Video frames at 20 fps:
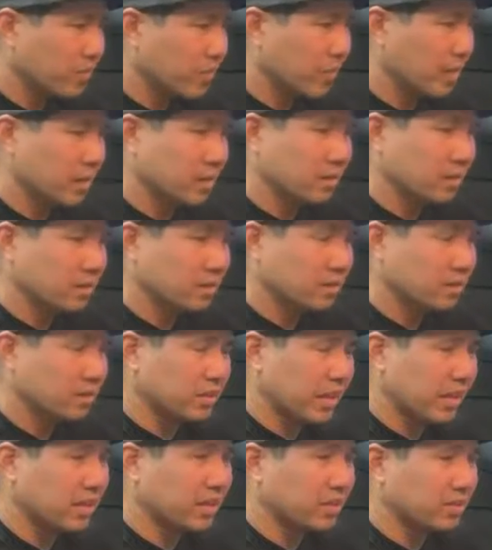And
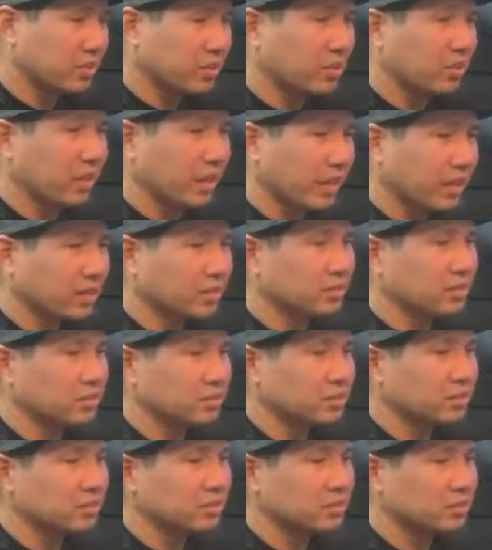they get their
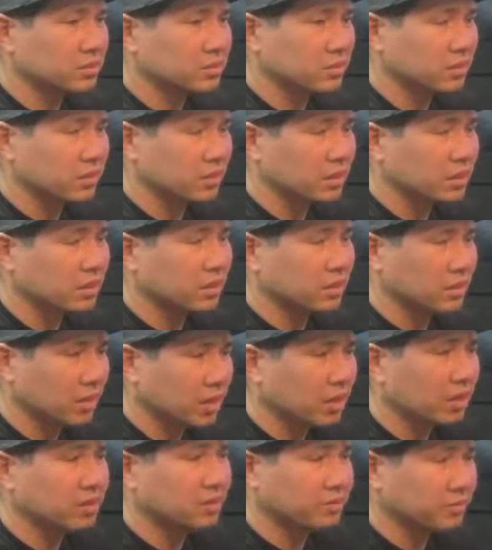anglers
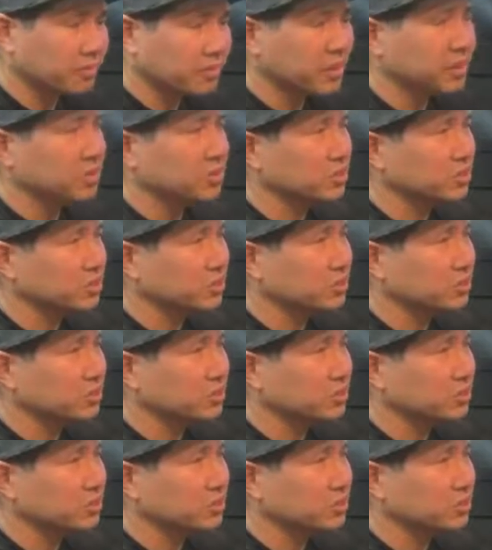on fish.